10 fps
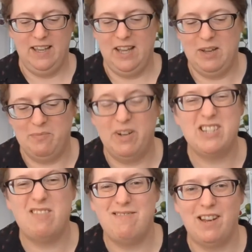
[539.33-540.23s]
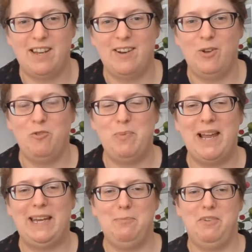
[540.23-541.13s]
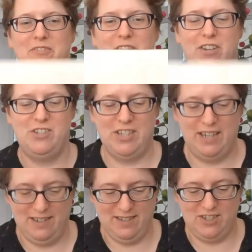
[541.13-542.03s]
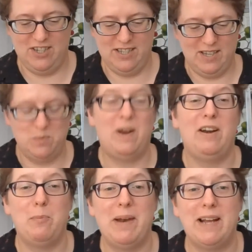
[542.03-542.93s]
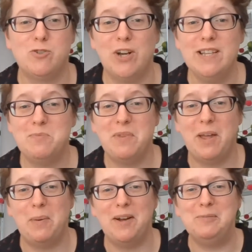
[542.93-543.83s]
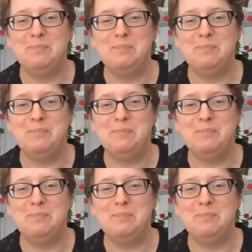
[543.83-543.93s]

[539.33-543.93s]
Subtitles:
I don't like a lot of black in my furnishings, she says, wearing a black dress, but there we are.